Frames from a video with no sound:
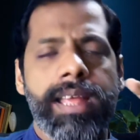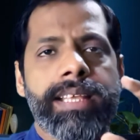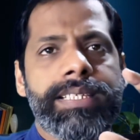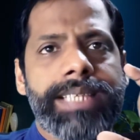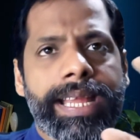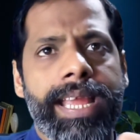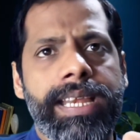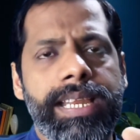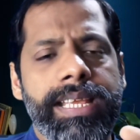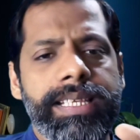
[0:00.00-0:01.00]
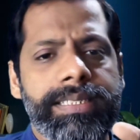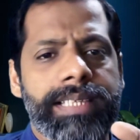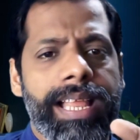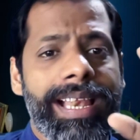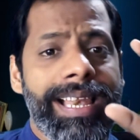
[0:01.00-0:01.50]
Second is
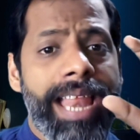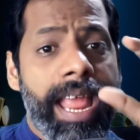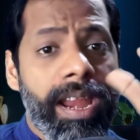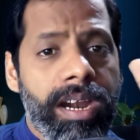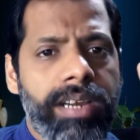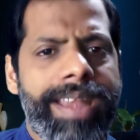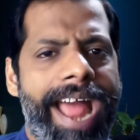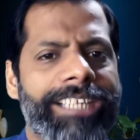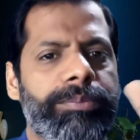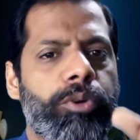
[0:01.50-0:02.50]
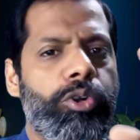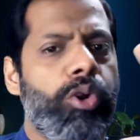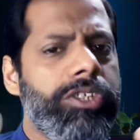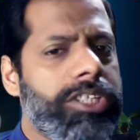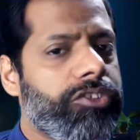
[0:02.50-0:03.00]
layered dashboard.
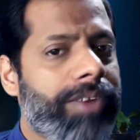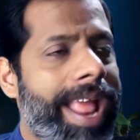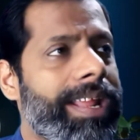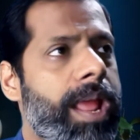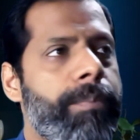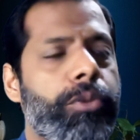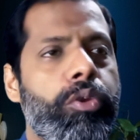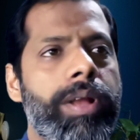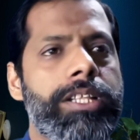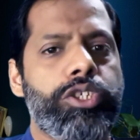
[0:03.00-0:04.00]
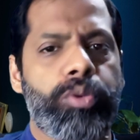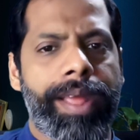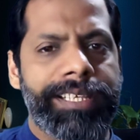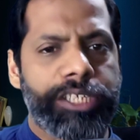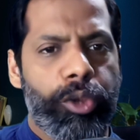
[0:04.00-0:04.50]
Don't just track MQLs to
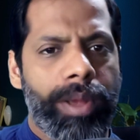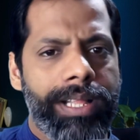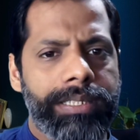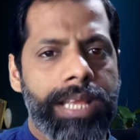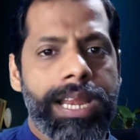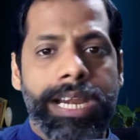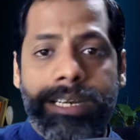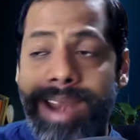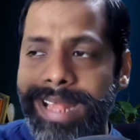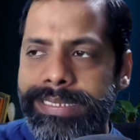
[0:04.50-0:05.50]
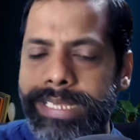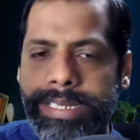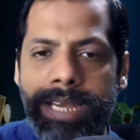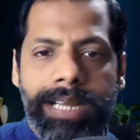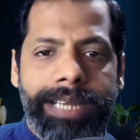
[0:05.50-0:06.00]
SQLs, track
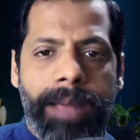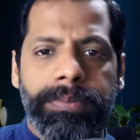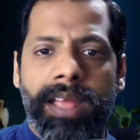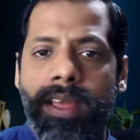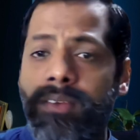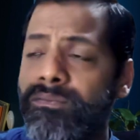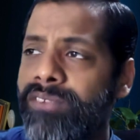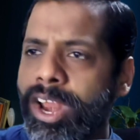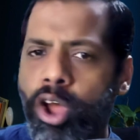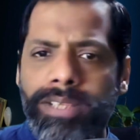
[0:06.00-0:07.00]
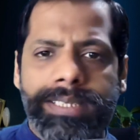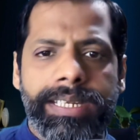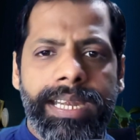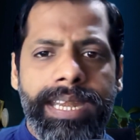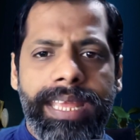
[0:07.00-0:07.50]
signal depth,
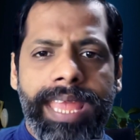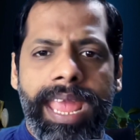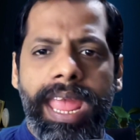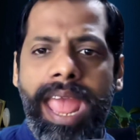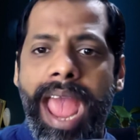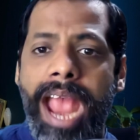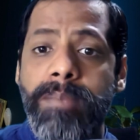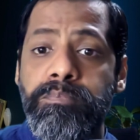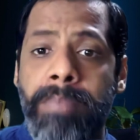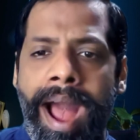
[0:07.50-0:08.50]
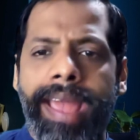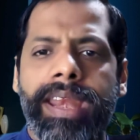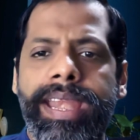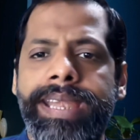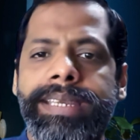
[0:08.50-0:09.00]
velocity decay, and buyer
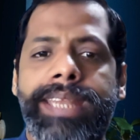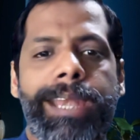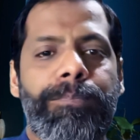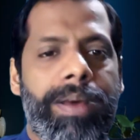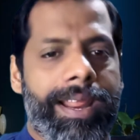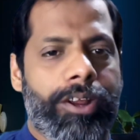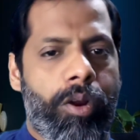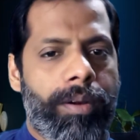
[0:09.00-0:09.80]
intent per account.